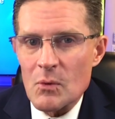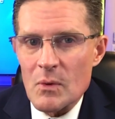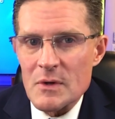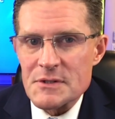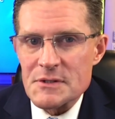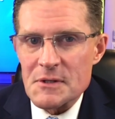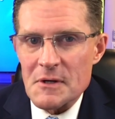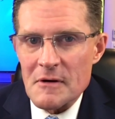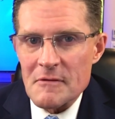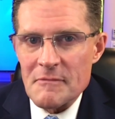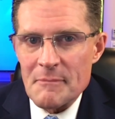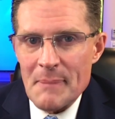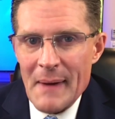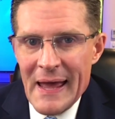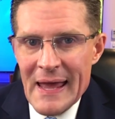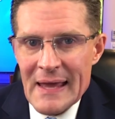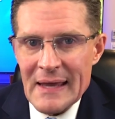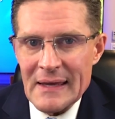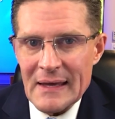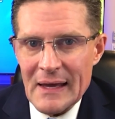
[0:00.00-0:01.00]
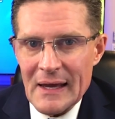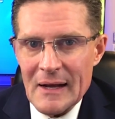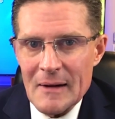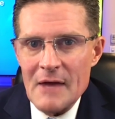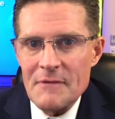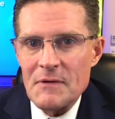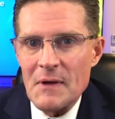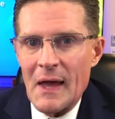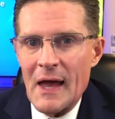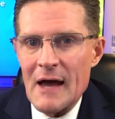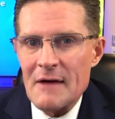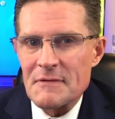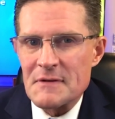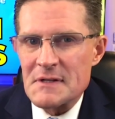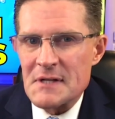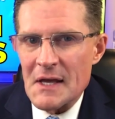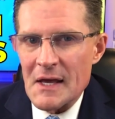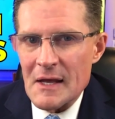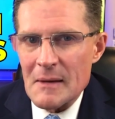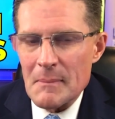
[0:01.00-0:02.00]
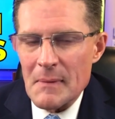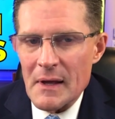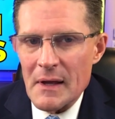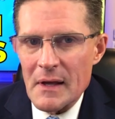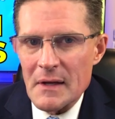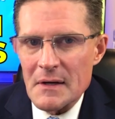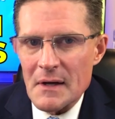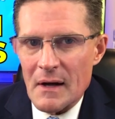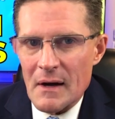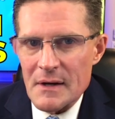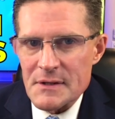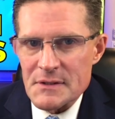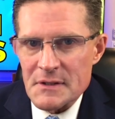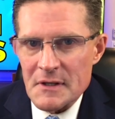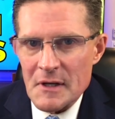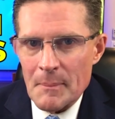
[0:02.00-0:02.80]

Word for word: reserve banking, if you have $10 million in